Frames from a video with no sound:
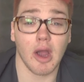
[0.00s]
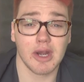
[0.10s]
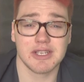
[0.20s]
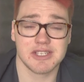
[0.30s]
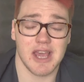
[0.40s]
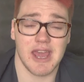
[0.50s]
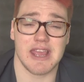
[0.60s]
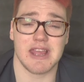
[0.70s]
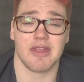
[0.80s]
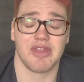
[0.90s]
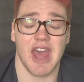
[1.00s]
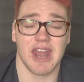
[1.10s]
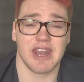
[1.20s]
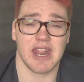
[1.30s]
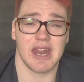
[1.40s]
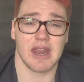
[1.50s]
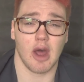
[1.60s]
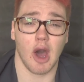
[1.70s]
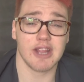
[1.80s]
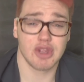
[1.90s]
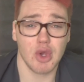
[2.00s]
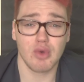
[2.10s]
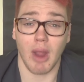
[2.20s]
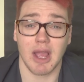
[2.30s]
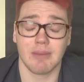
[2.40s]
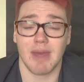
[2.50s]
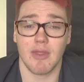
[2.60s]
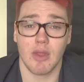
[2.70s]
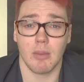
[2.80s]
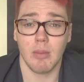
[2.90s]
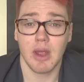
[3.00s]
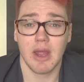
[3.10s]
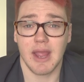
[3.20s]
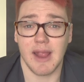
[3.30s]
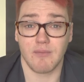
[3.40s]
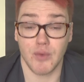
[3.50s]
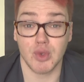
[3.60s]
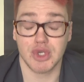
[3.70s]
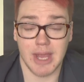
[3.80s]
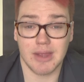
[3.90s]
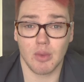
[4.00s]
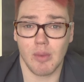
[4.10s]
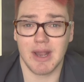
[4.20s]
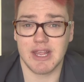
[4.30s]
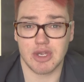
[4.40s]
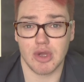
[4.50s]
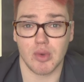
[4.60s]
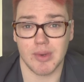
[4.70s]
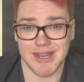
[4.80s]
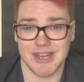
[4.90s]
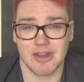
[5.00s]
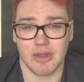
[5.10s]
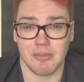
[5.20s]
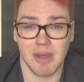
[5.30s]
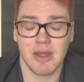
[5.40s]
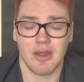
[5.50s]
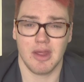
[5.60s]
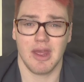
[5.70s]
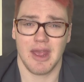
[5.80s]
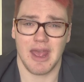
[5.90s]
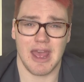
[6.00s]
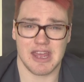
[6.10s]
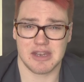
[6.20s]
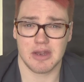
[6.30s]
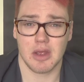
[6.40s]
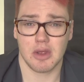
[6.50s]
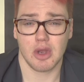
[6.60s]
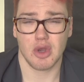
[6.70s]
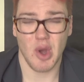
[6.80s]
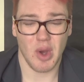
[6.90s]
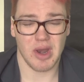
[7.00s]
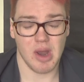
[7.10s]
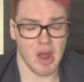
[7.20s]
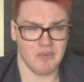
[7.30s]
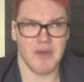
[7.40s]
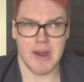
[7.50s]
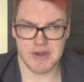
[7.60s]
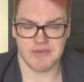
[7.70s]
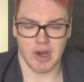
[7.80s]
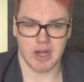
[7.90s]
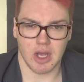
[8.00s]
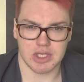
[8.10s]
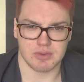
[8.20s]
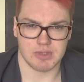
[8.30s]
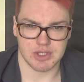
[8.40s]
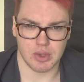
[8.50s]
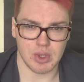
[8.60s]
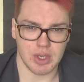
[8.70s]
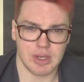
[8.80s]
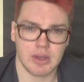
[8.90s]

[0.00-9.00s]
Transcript: going to say that I do recommend them if you genuinely do need them, and not a very, very last resort,